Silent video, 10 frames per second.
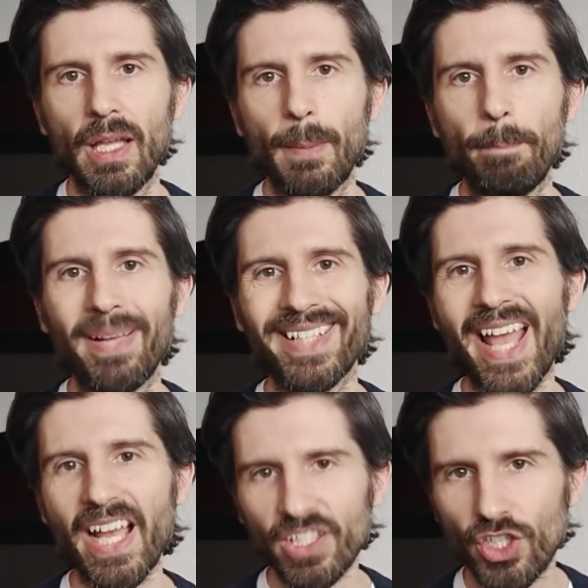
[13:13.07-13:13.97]
But
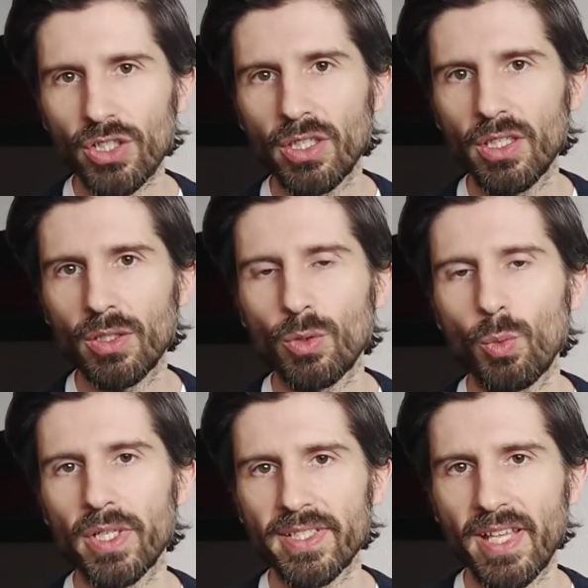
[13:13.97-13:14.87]
actually,
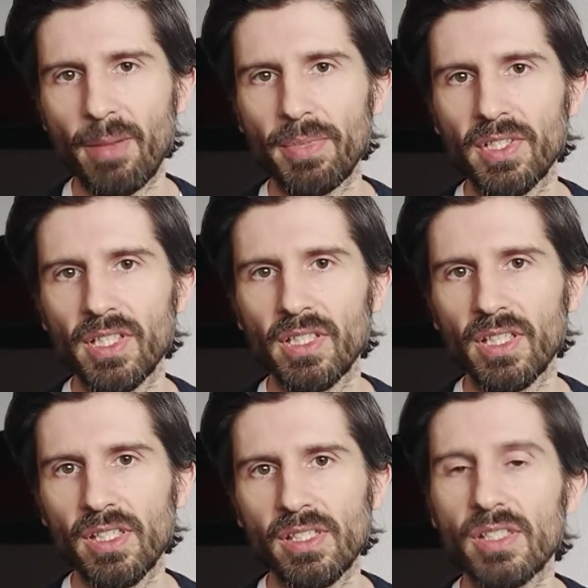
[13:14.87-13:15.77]
what is happening
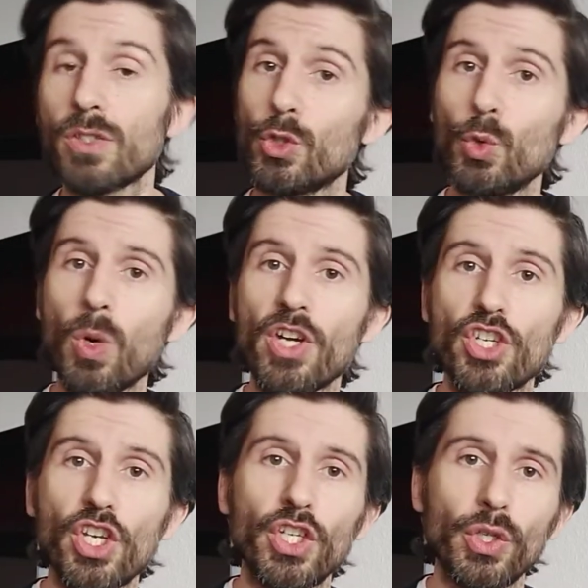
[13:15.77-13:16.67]
is you are
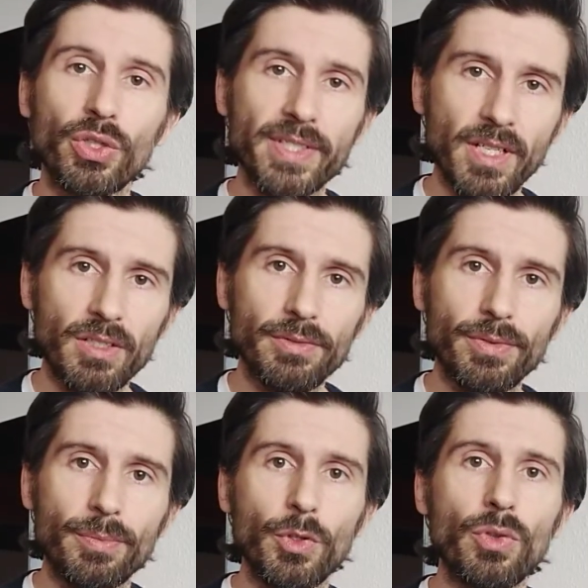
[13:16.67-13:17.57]
judging yourself.
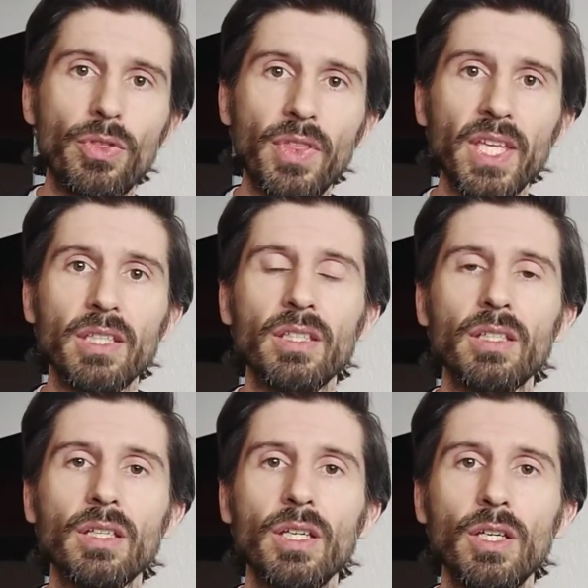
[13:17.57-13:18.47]
You
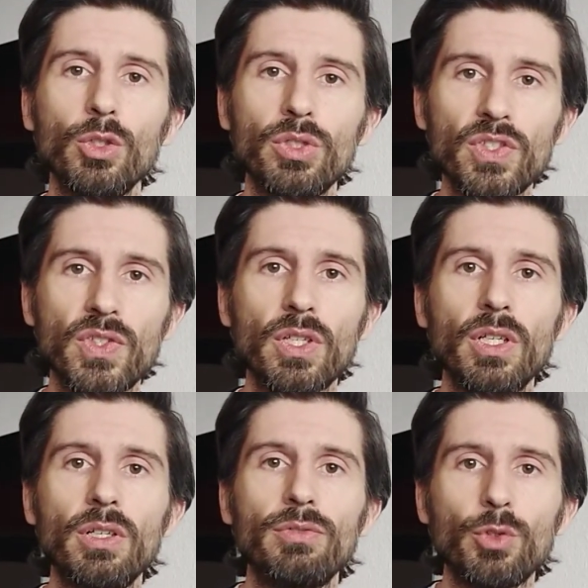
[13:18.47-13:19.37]
think you
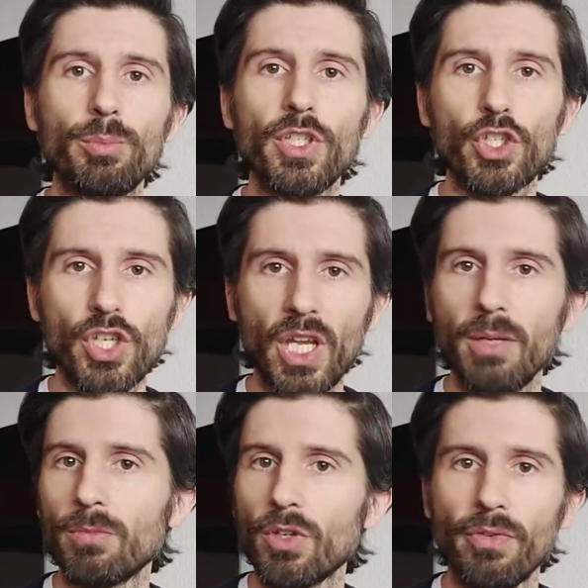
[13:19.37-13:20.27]
deserve to be
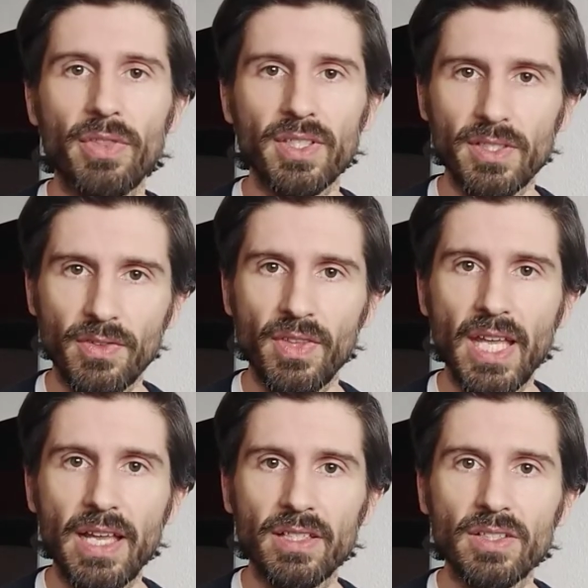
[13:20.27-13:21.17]
ashamed of this and
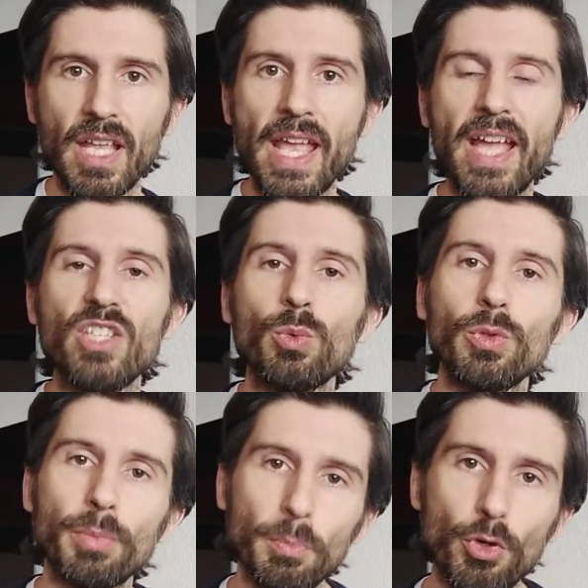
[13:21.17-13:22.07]
that, and you
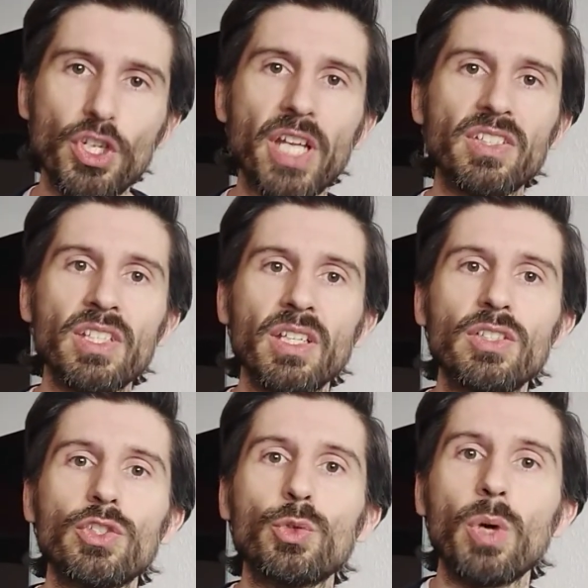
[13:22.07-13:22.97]
would be projecting it
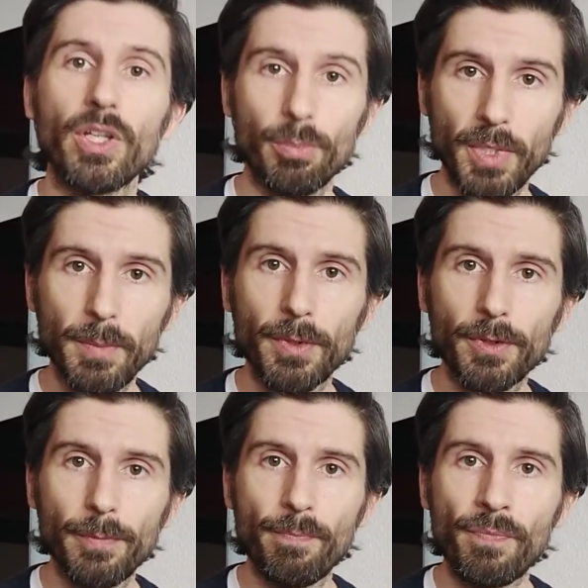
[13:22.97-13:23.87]
to other
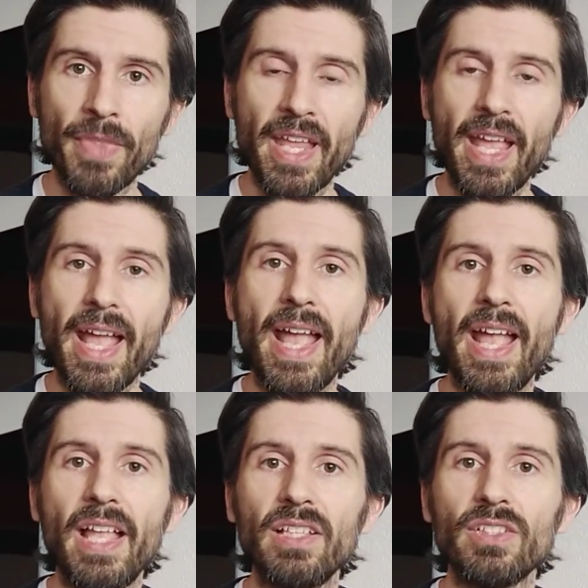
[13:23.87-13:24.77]
people,
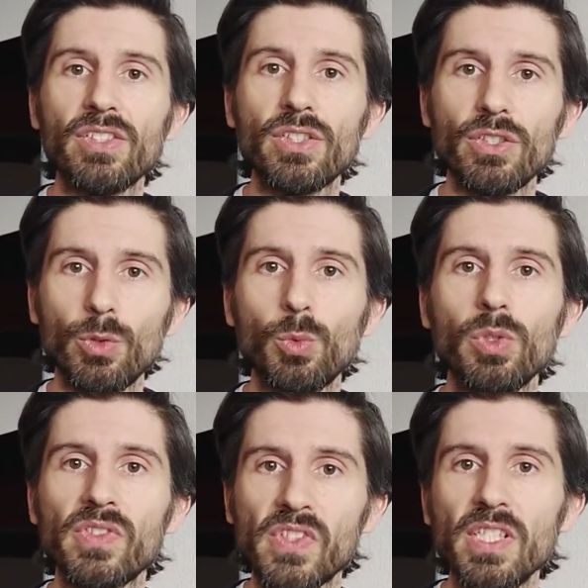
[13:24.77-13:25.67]
and you
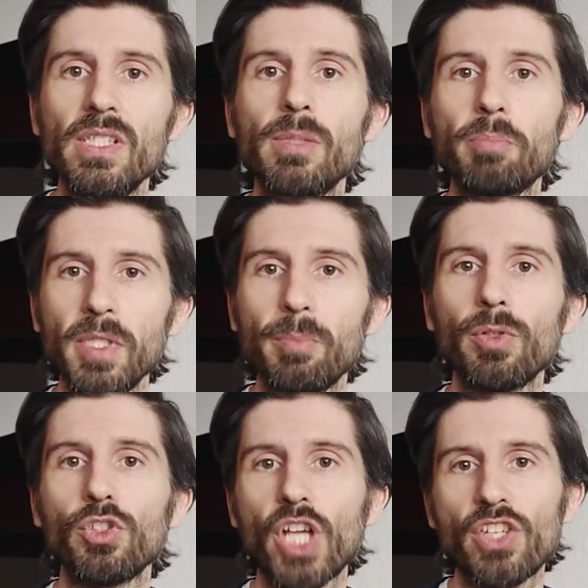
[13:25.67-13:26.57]
would see
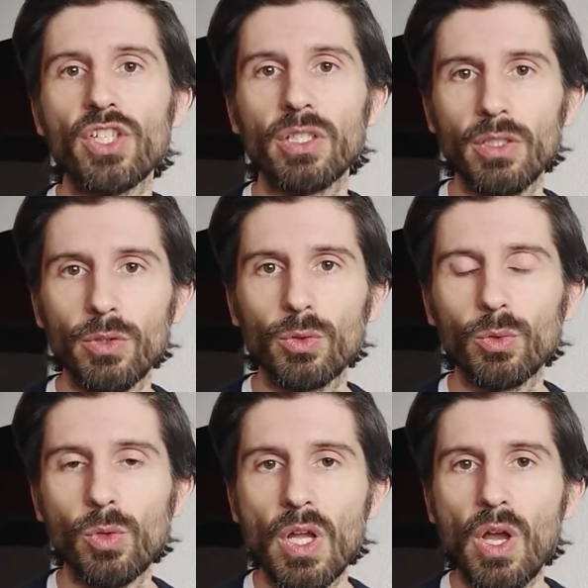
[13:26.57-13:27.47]
people judging
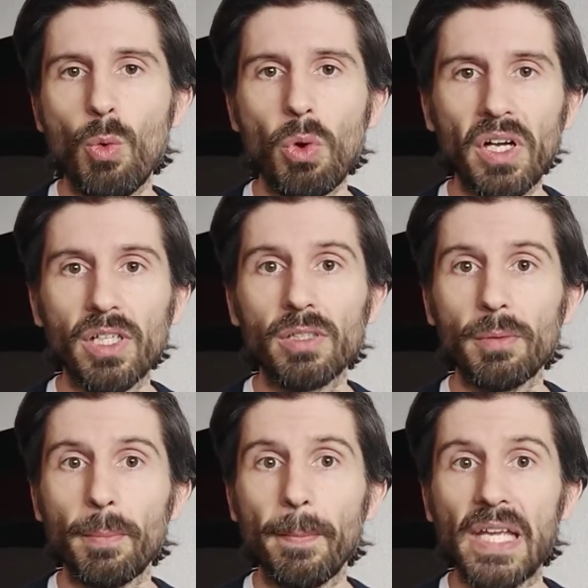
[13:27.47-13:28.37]
you,
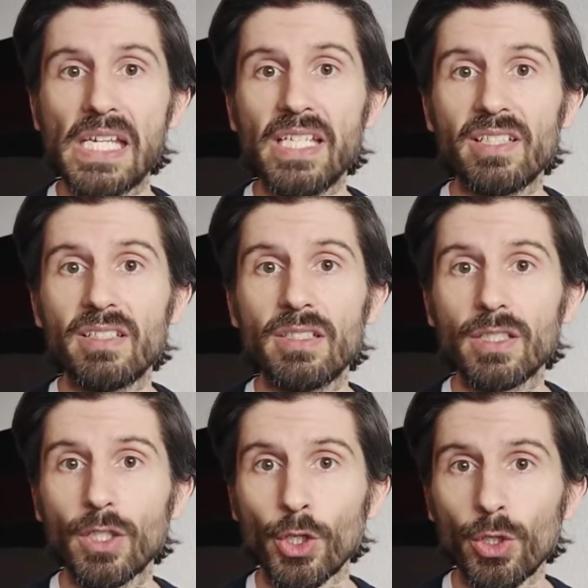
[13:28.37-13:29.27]
while it
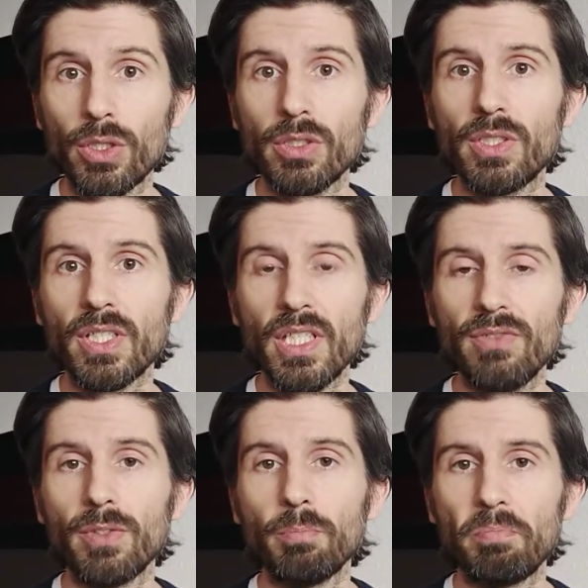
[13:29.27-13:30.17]
could
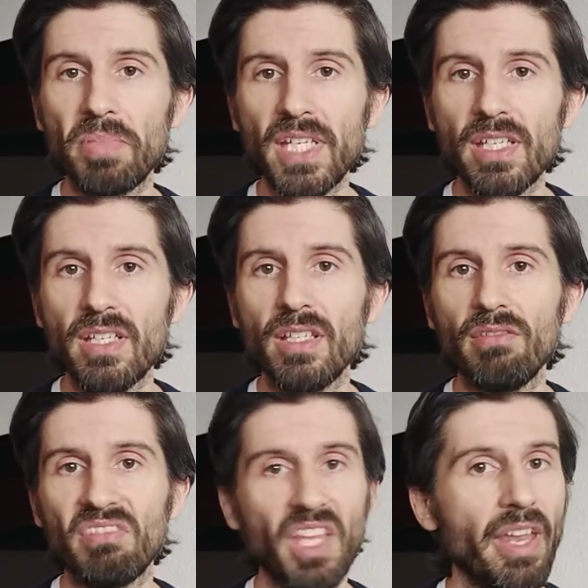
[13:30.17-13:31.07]
even be
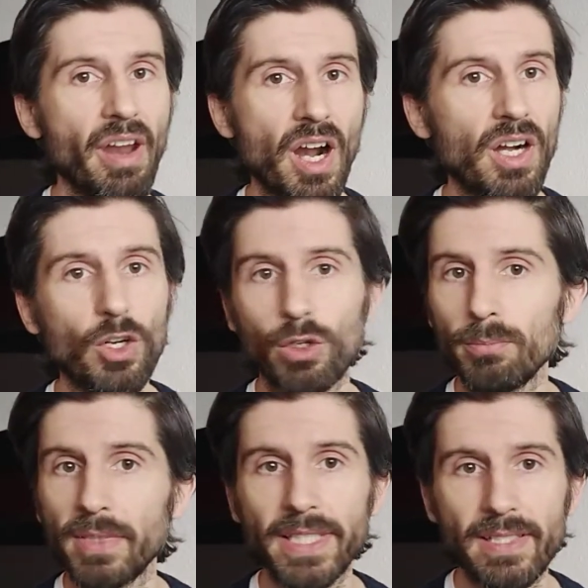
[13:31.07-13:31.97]
they are
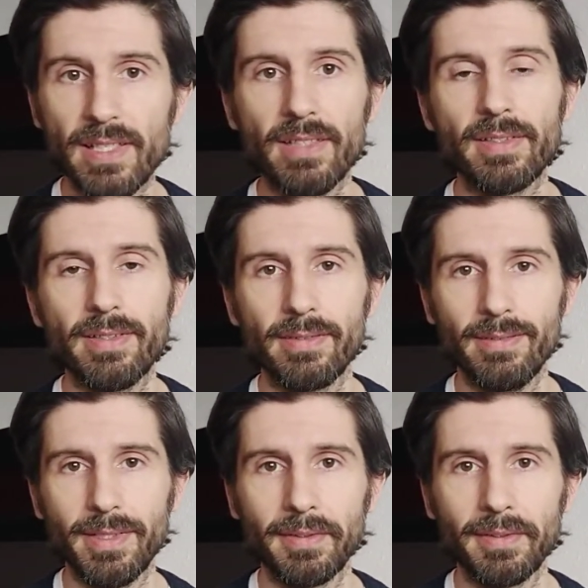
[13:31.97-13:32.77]
completely innocent,